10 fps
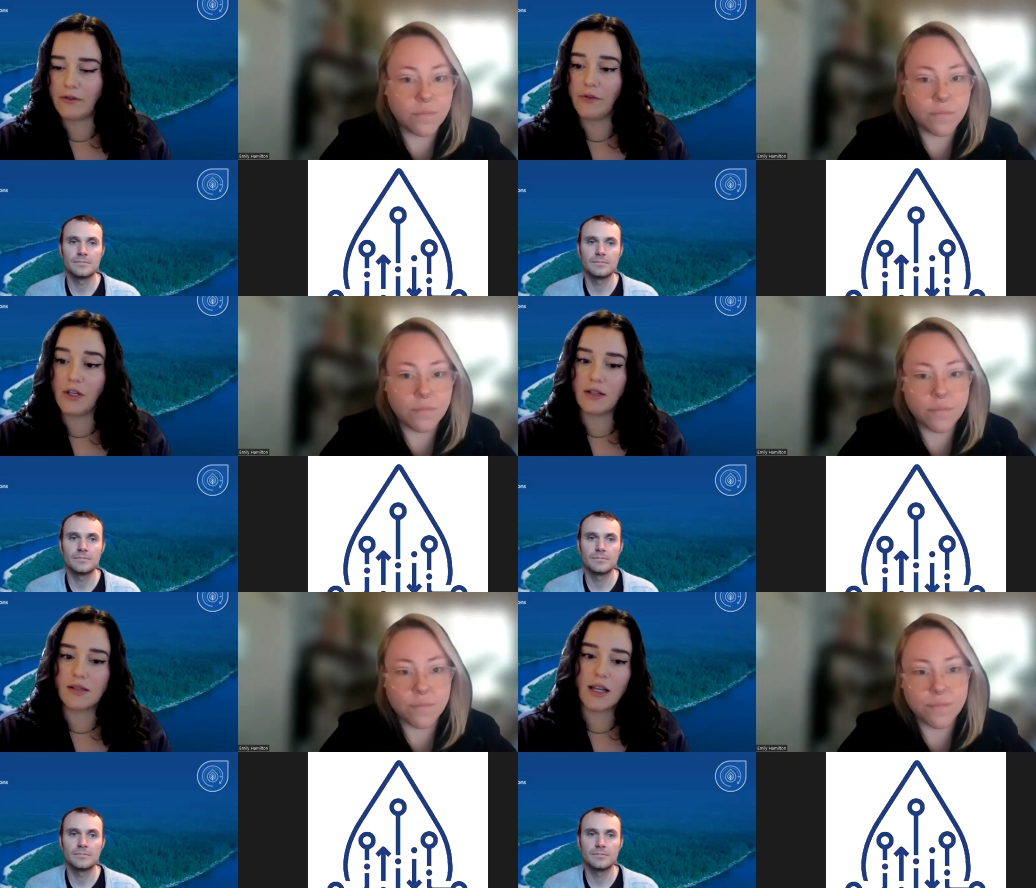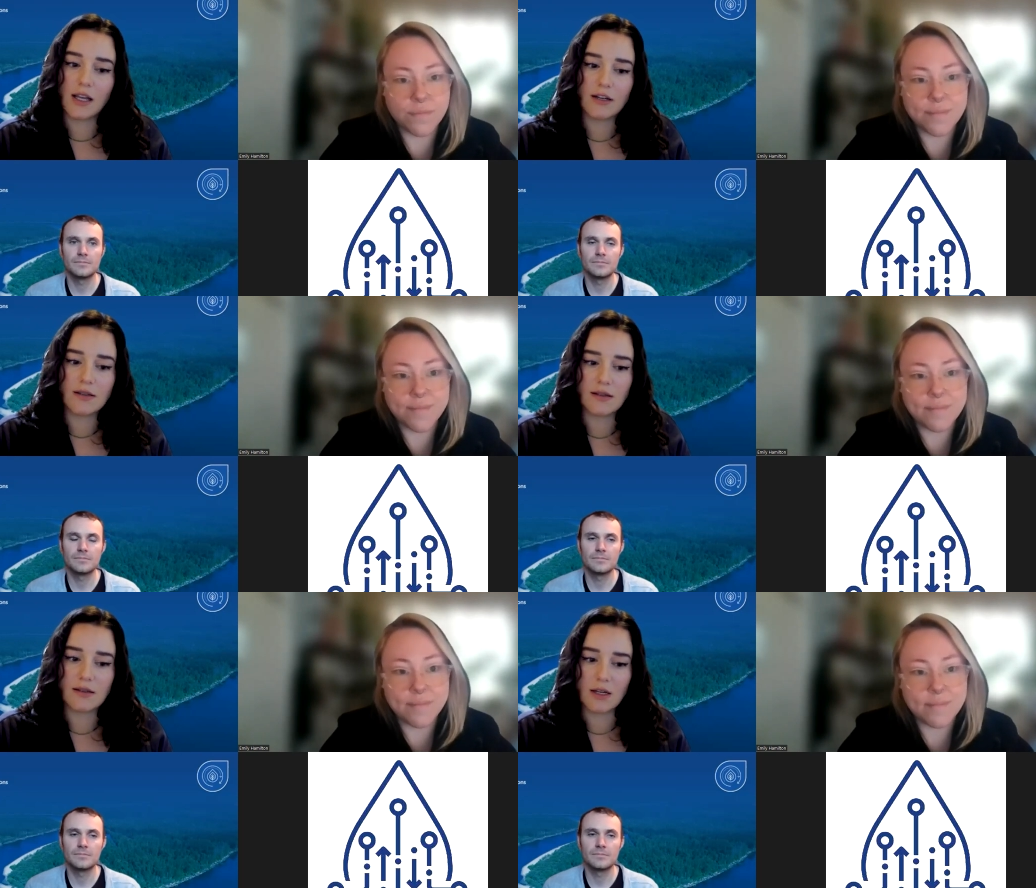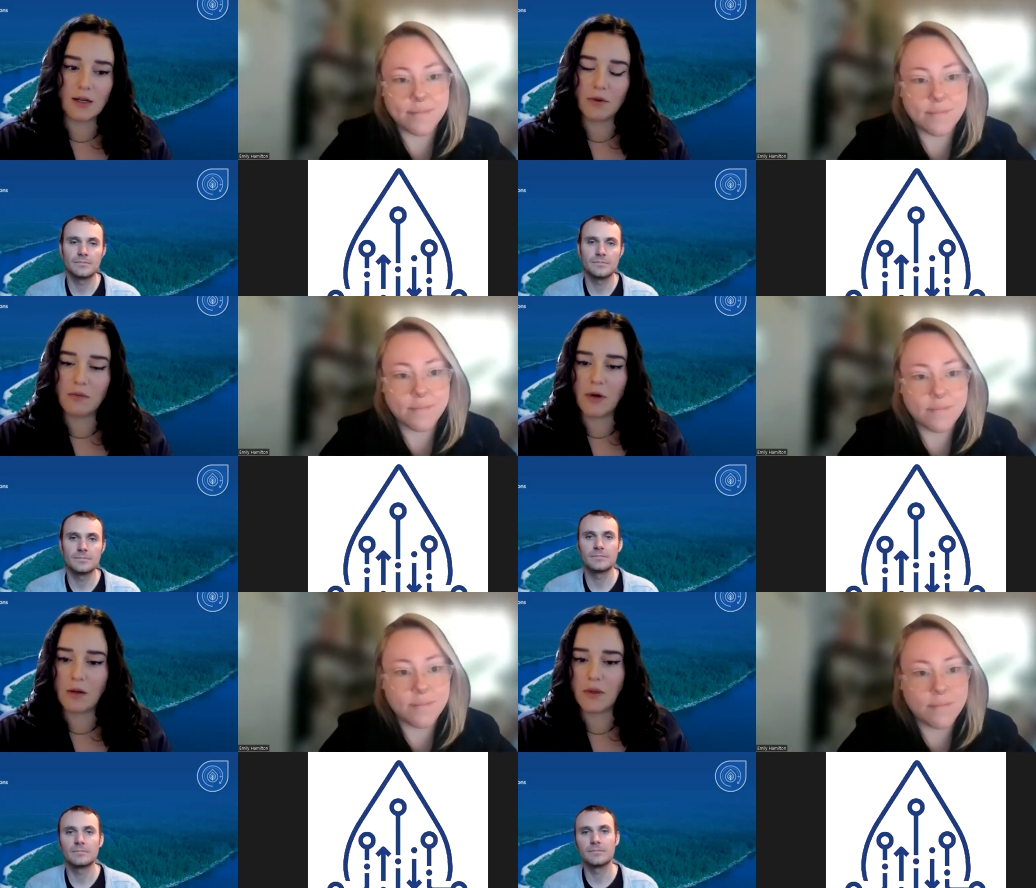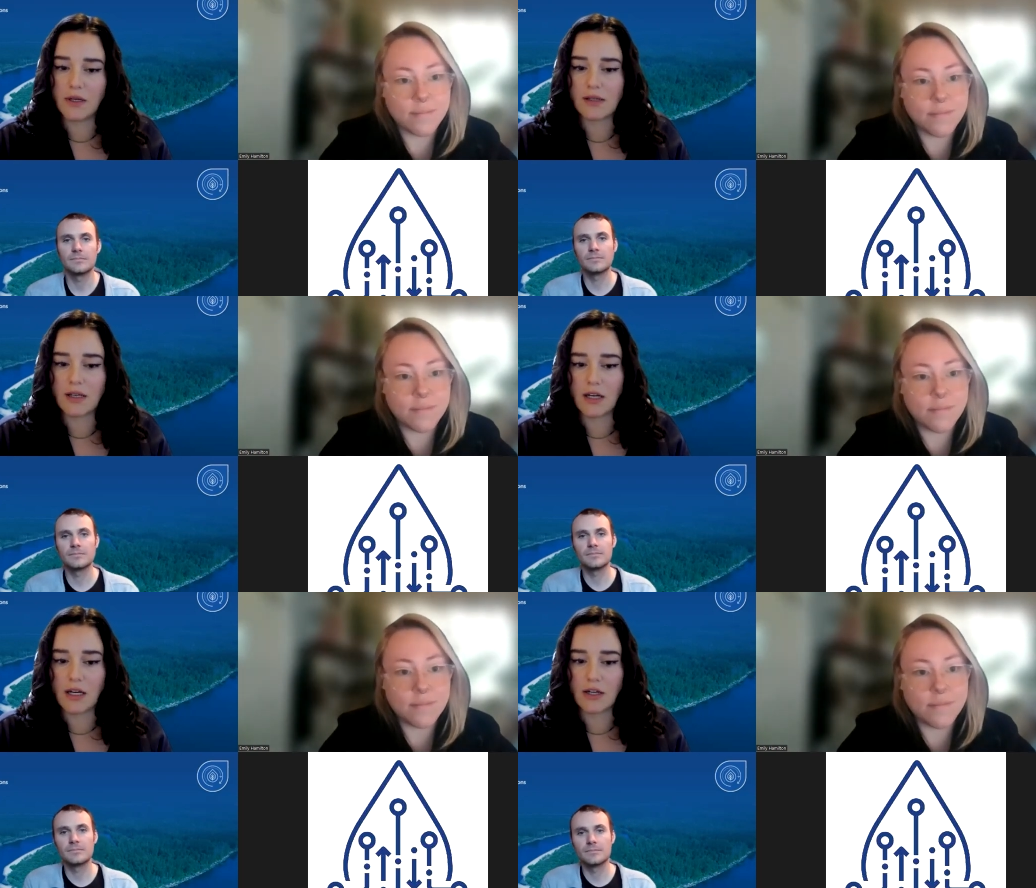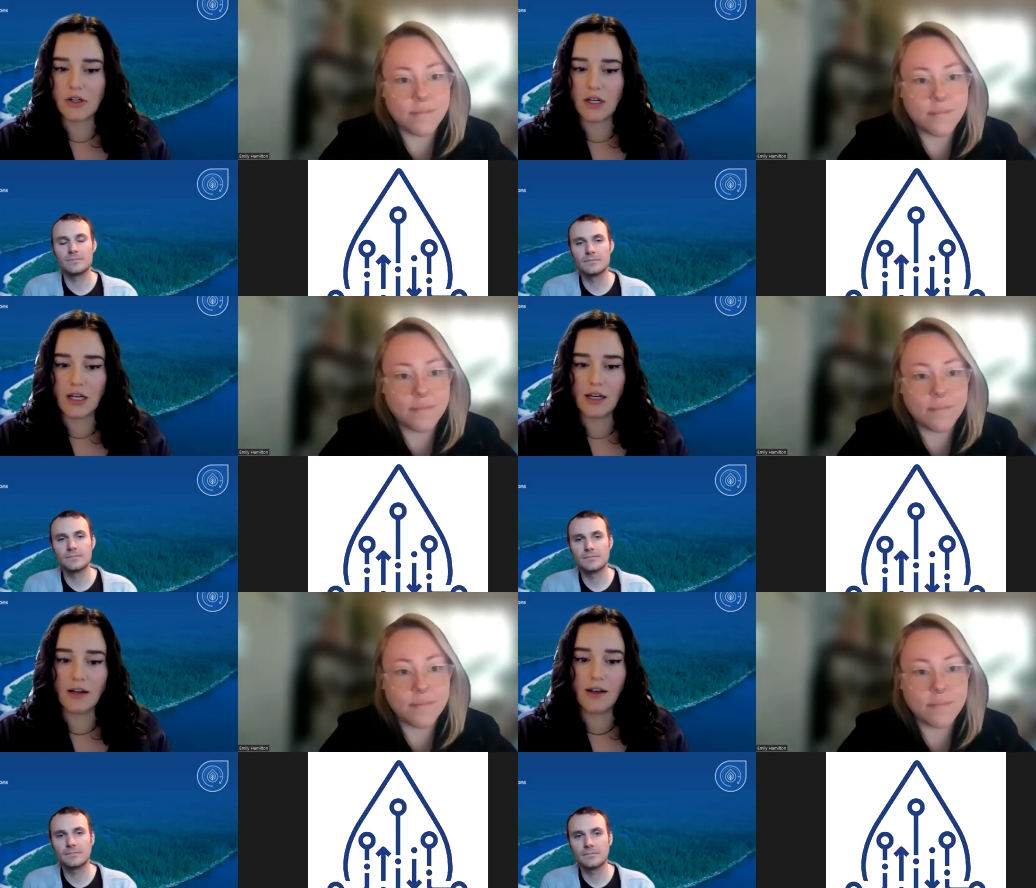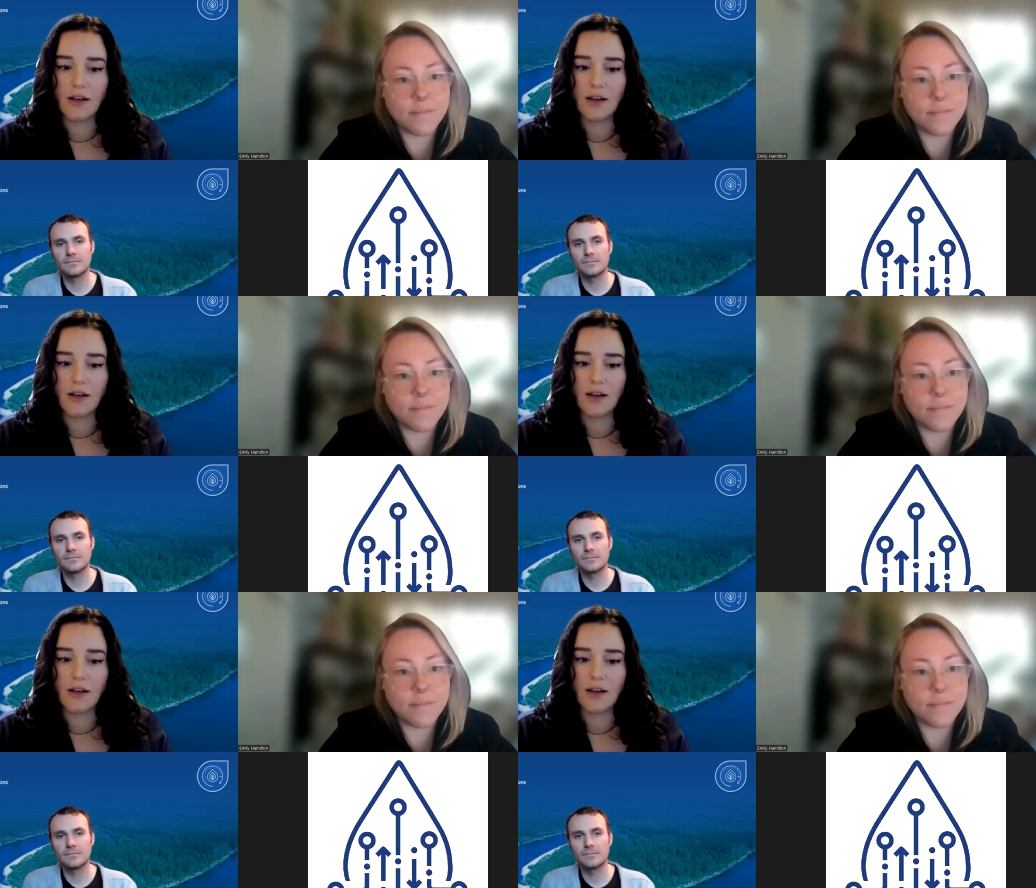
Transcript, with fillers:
Speaker 1: via SCADA system with Modbus connection.